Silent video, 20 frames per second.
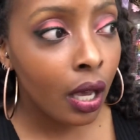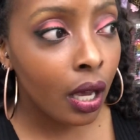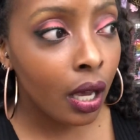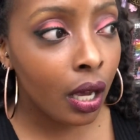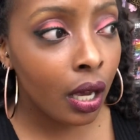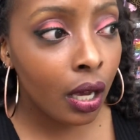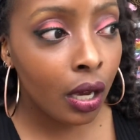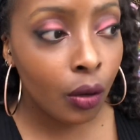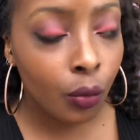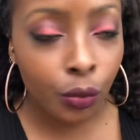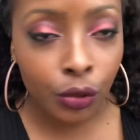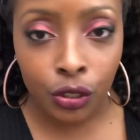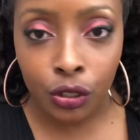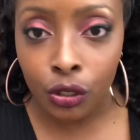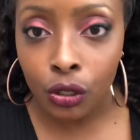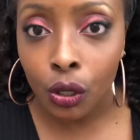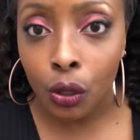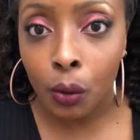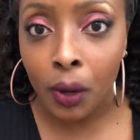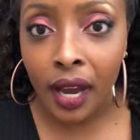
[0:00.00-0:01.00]
When you
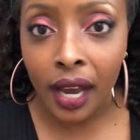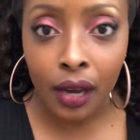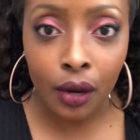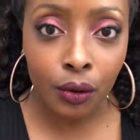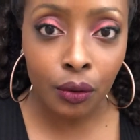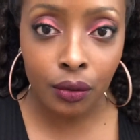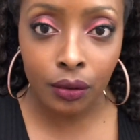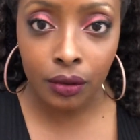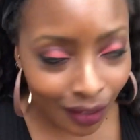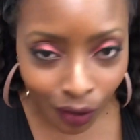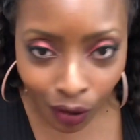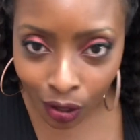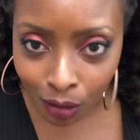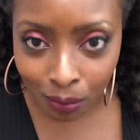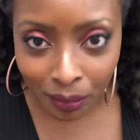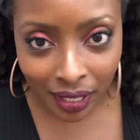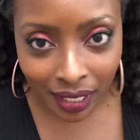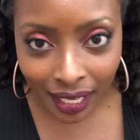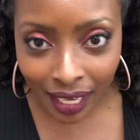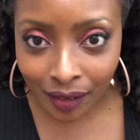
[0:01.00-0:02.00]
go out. All
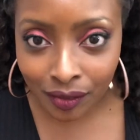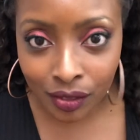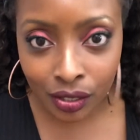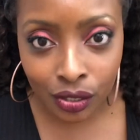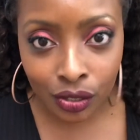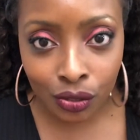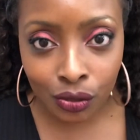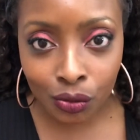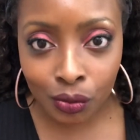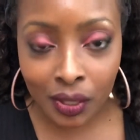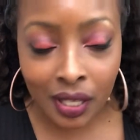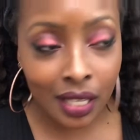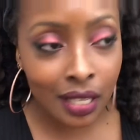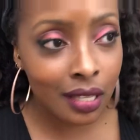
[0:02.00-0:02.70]
men have to do